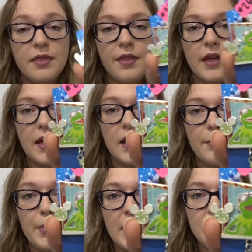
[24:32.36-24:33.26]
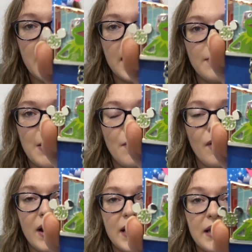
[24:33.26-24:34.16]
the pin that
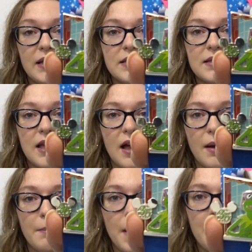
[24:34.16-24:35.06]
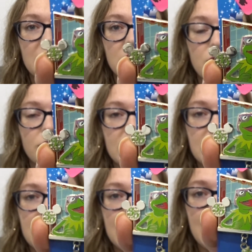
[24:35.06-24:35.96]
commemorates Muppets
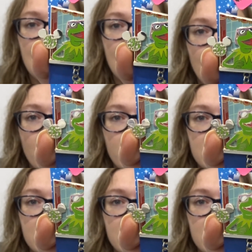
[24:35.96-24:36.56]
3D at Walt